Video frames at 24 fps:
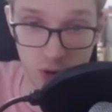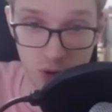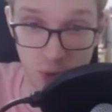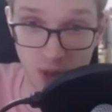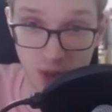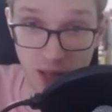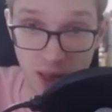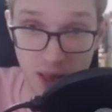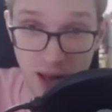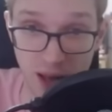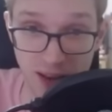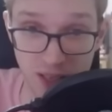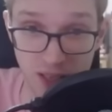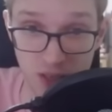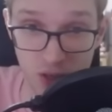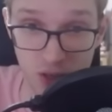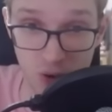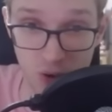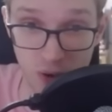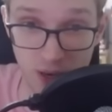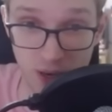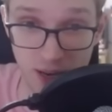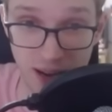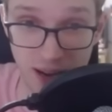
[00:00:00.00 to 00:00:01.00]
with a Light
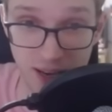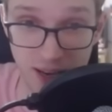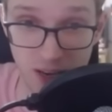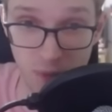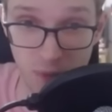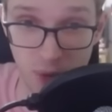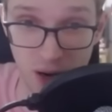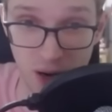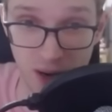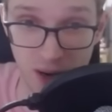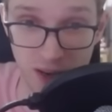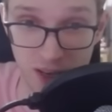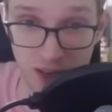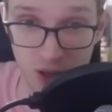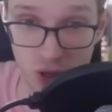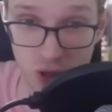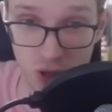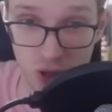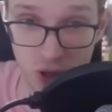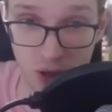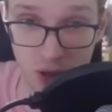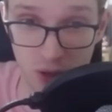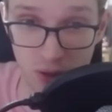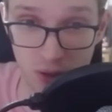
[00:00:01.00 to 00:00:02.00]
Screen and a Parting
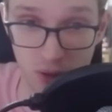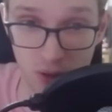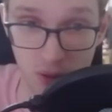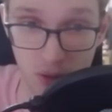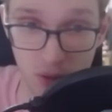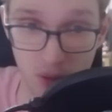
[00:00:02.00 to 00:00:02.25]
Shot,